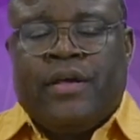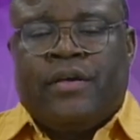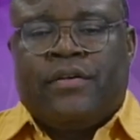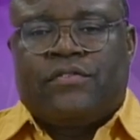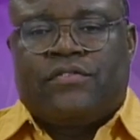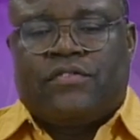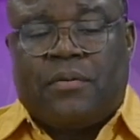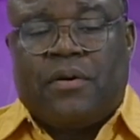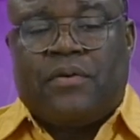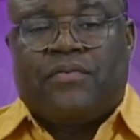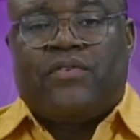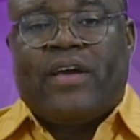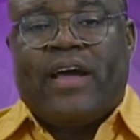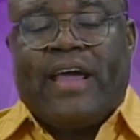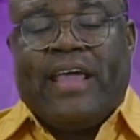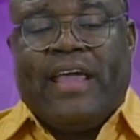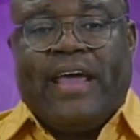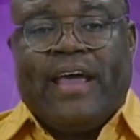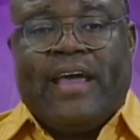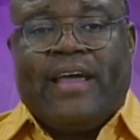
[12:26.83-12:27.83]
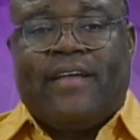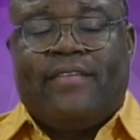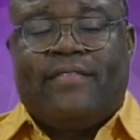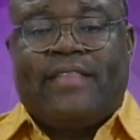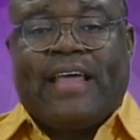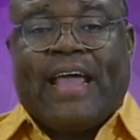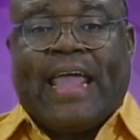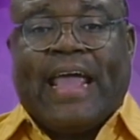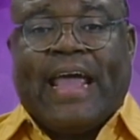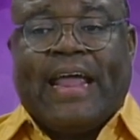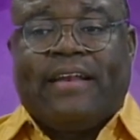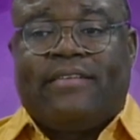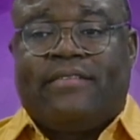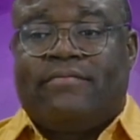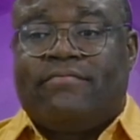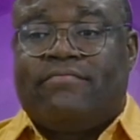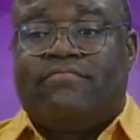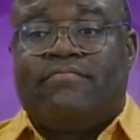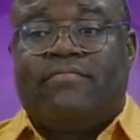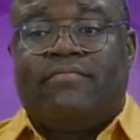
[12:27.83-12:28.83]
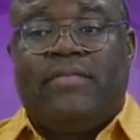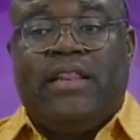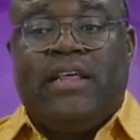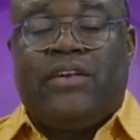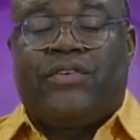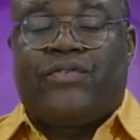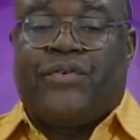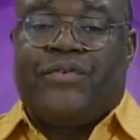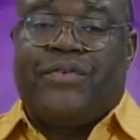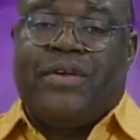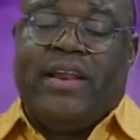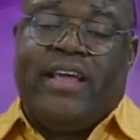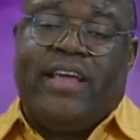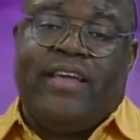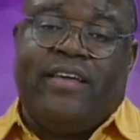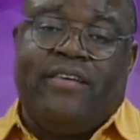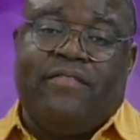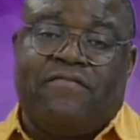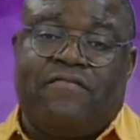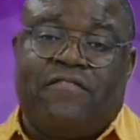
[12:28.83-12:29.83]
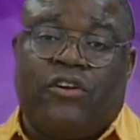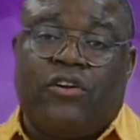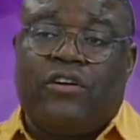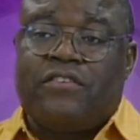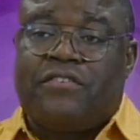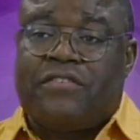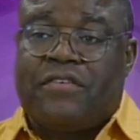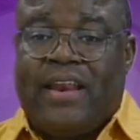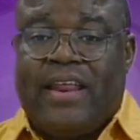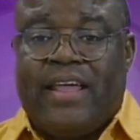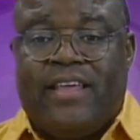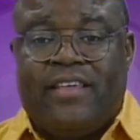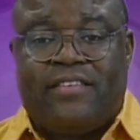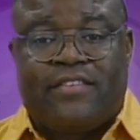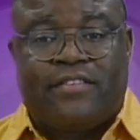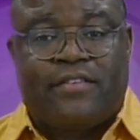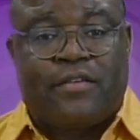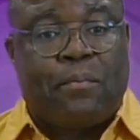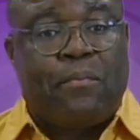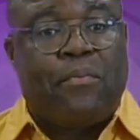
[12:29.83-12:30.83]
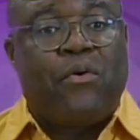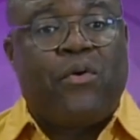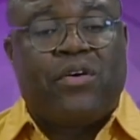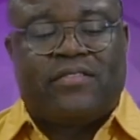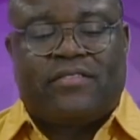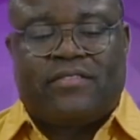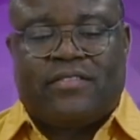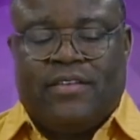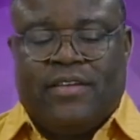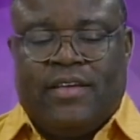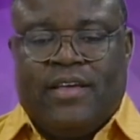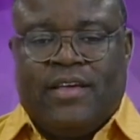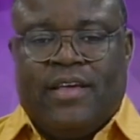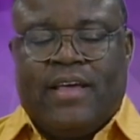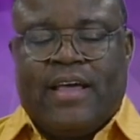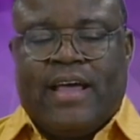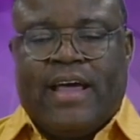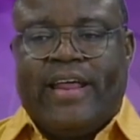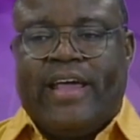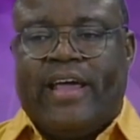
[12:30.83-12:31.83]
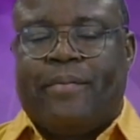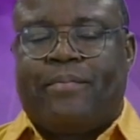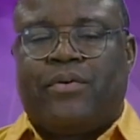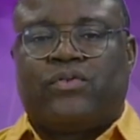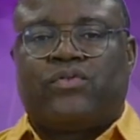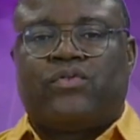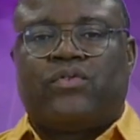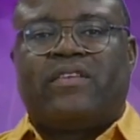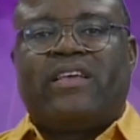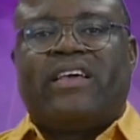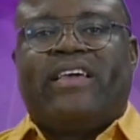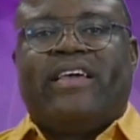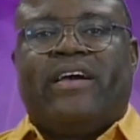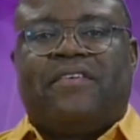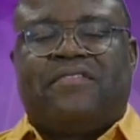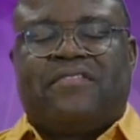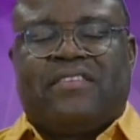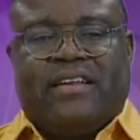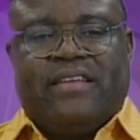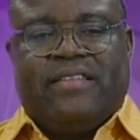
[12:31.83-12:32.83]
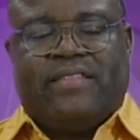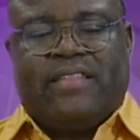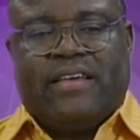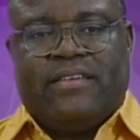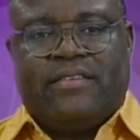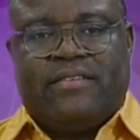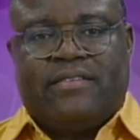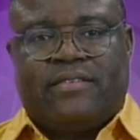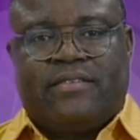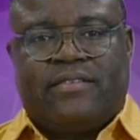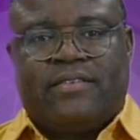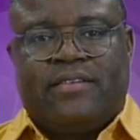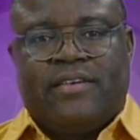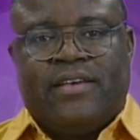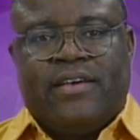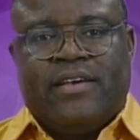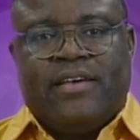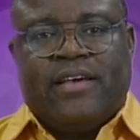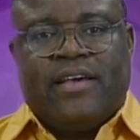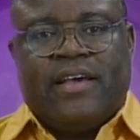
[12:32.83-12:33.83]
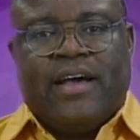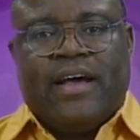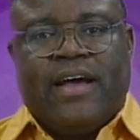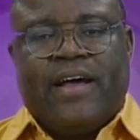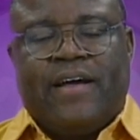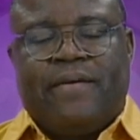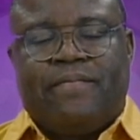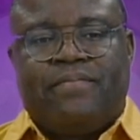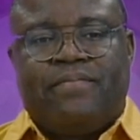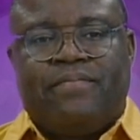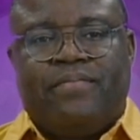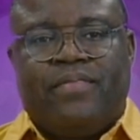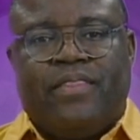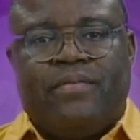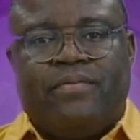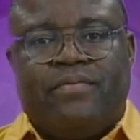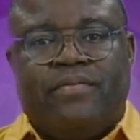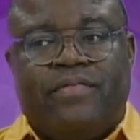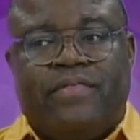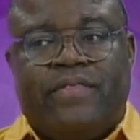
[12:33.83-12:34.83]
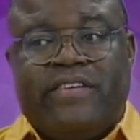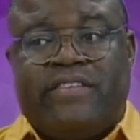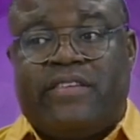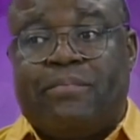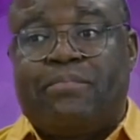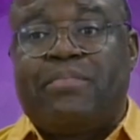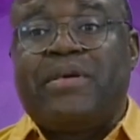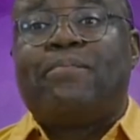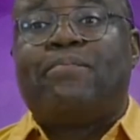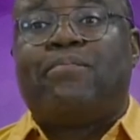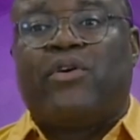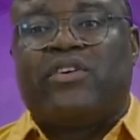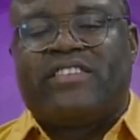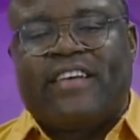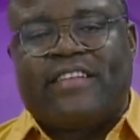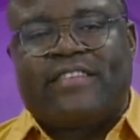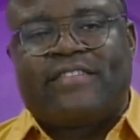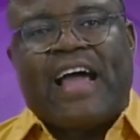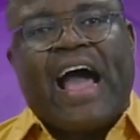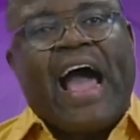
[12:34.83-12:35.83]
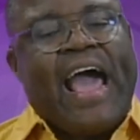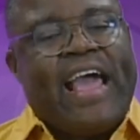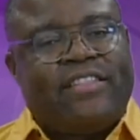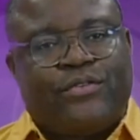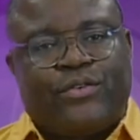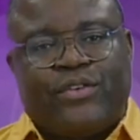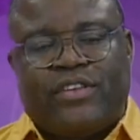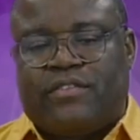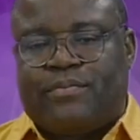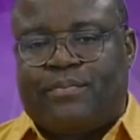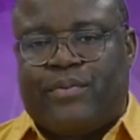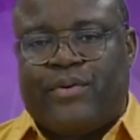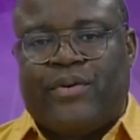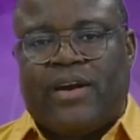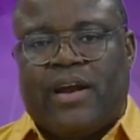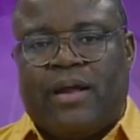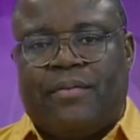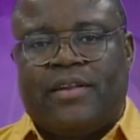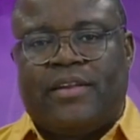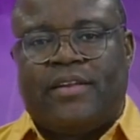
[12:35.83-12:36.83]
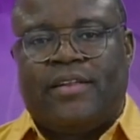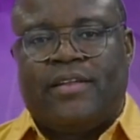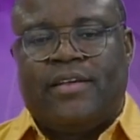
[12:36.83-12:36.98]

Some of you are here that can literally, voluntarily support and help us to take care of certain things. There's a big budget tied to this programming.